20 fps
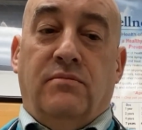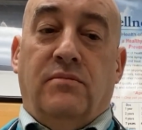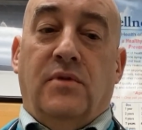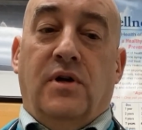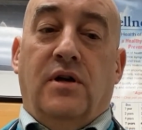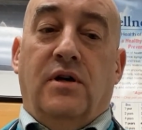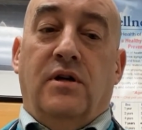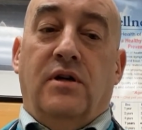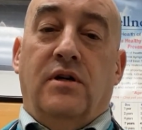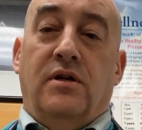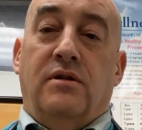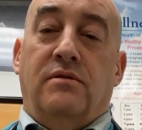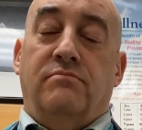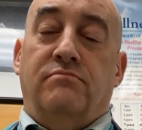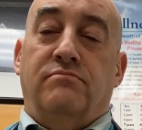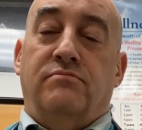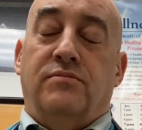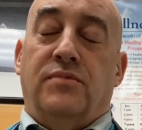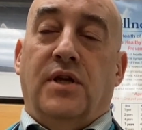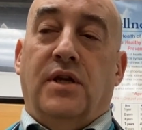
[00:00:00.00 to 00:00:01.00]

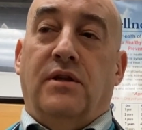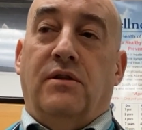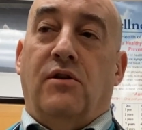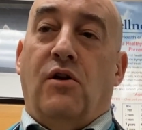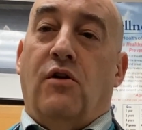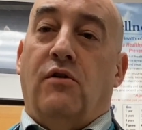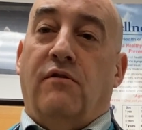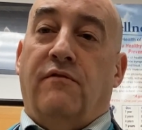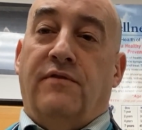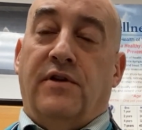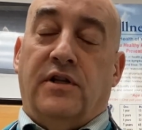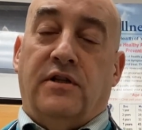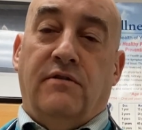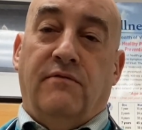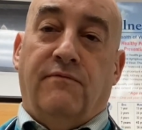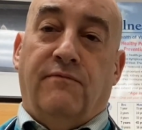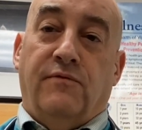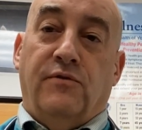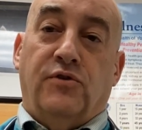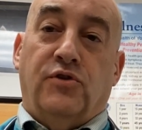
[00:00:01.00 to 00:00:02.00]
that are
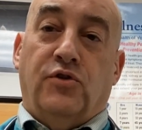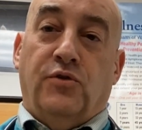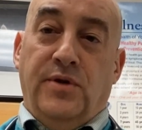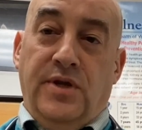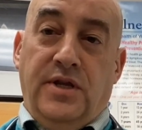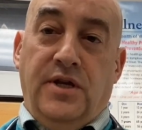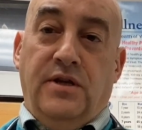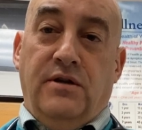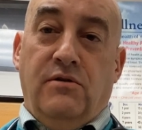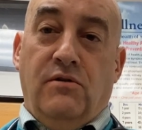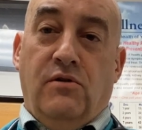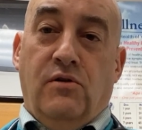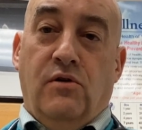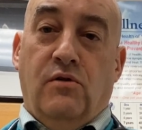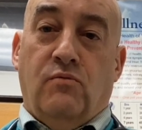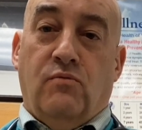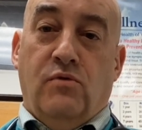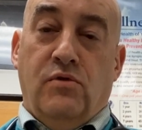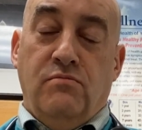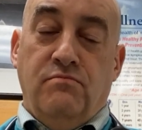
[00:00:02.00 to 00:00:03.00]
effective for treating
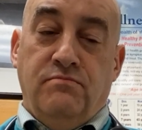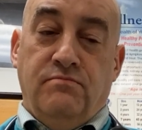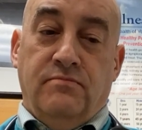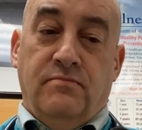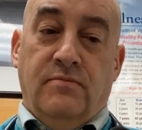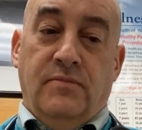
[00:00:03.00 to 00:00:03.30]
heartworm.